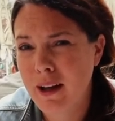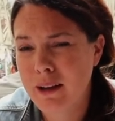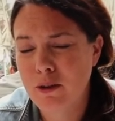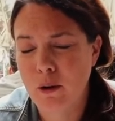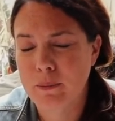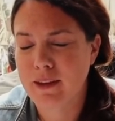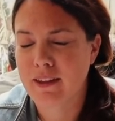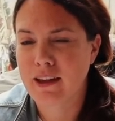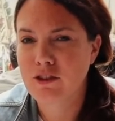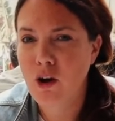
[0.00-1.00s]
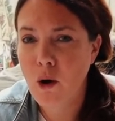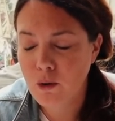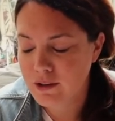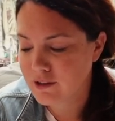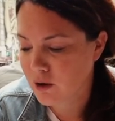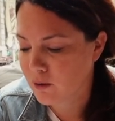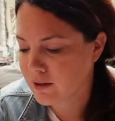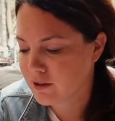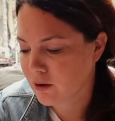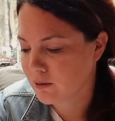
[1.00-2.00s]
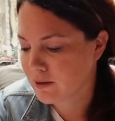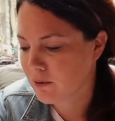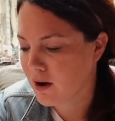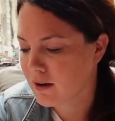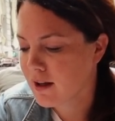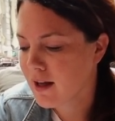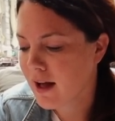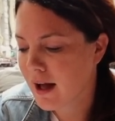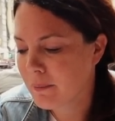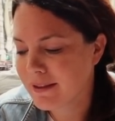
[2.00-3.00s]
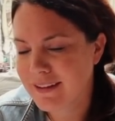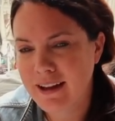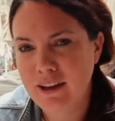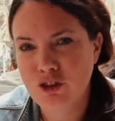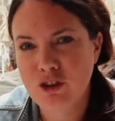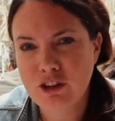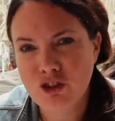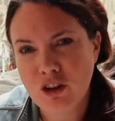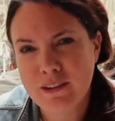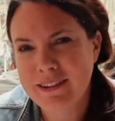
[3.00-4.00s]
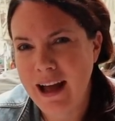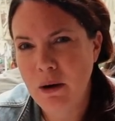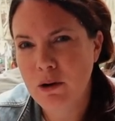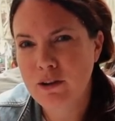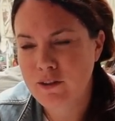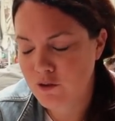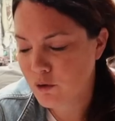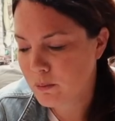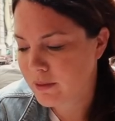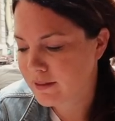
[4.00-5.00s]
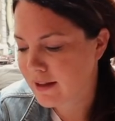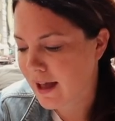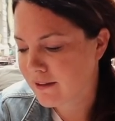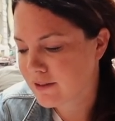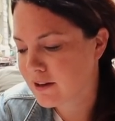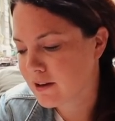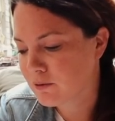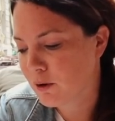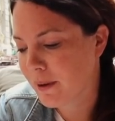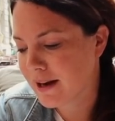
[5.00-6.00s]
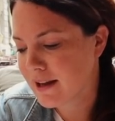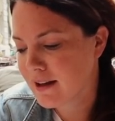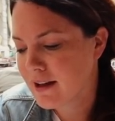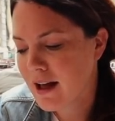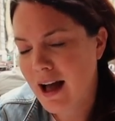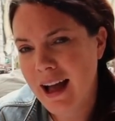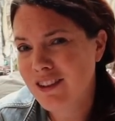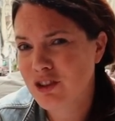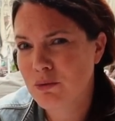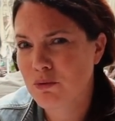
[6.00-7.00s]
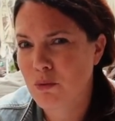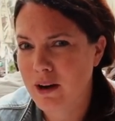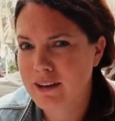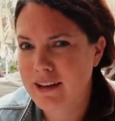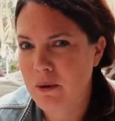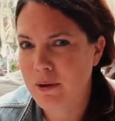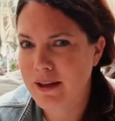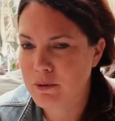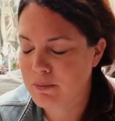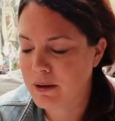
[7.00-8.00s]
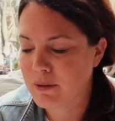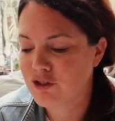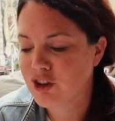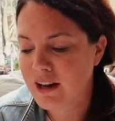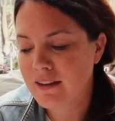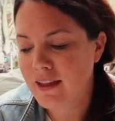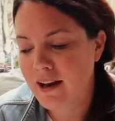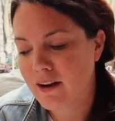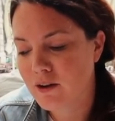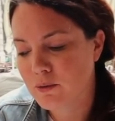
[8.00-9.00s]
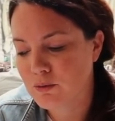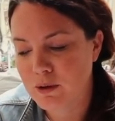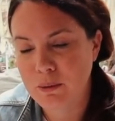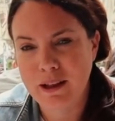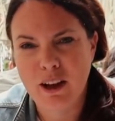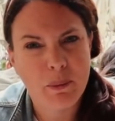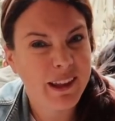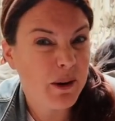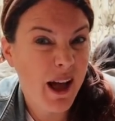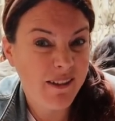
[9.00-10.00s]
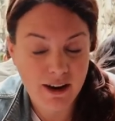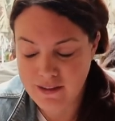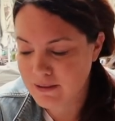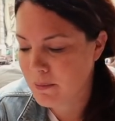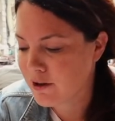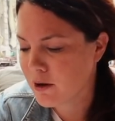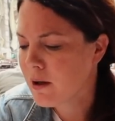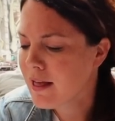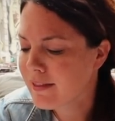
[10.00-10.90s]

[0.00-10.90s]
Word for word: I know I'm saying that totally wrong. It's like a traditional sour soup that they have here in Romania. I actually wanted to get one that was made with chicken that I heard was really good, but they don't have it on this menu.